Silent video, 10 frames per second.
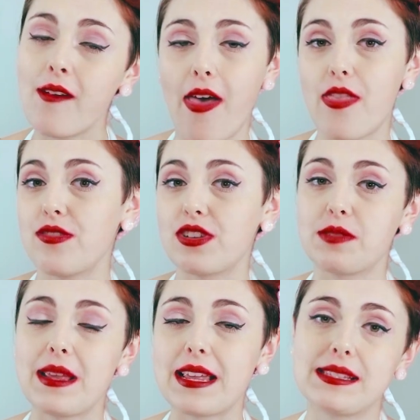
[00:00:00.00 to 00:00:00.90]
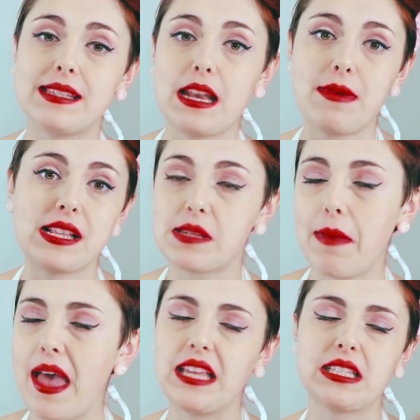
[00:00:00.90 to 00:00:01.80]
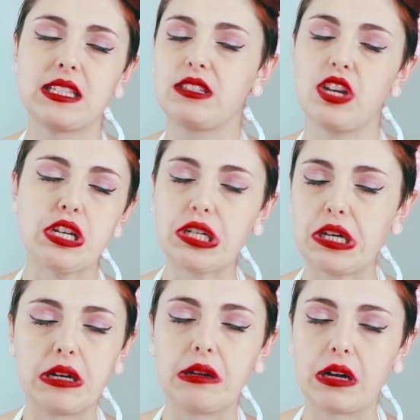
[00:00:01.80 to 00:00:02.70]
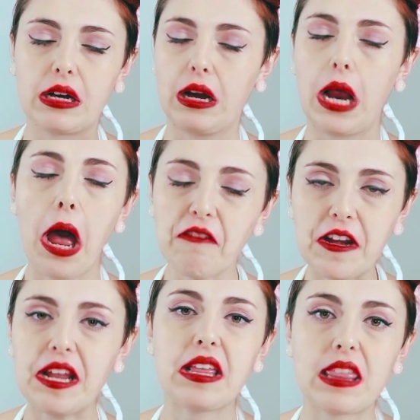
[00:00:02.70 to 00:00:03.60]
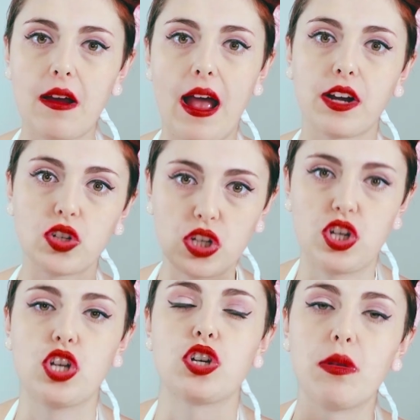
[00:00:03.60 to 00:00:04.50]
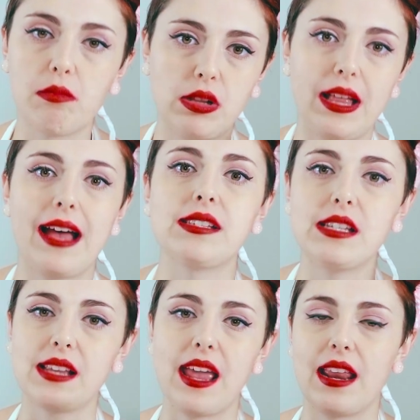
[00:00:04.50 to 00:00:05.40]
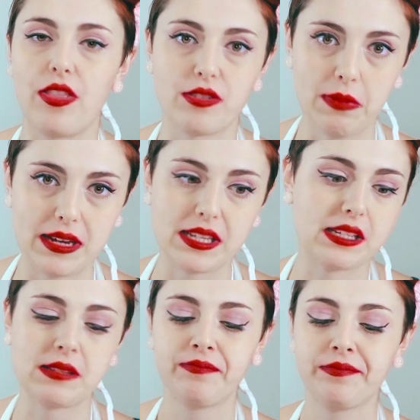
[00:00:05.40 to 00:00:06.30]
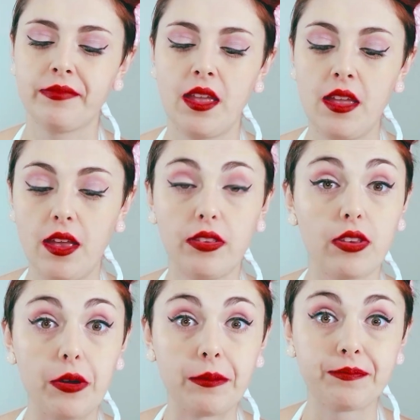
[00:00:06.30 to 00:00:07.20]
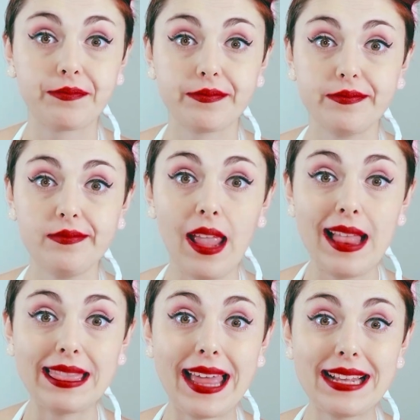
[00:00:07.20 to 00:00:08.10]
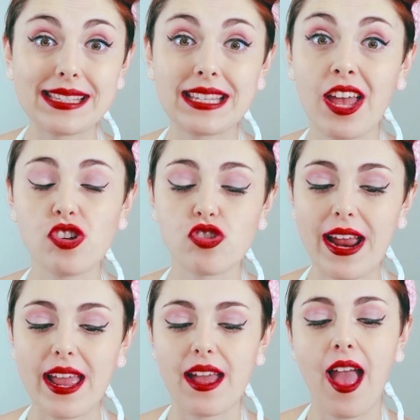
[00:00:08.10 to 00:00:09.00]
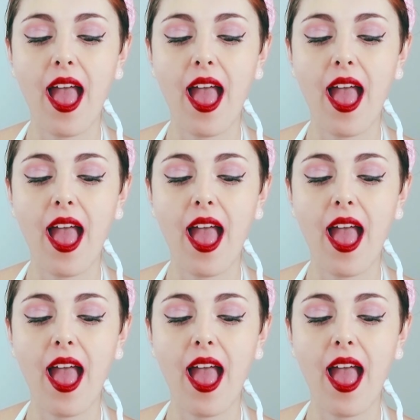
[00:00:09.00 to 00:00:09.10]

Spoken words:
Rather than just being a cinnamon spice ginger cacophony, they're actually ginger, molasses, and other spices. So let's try it.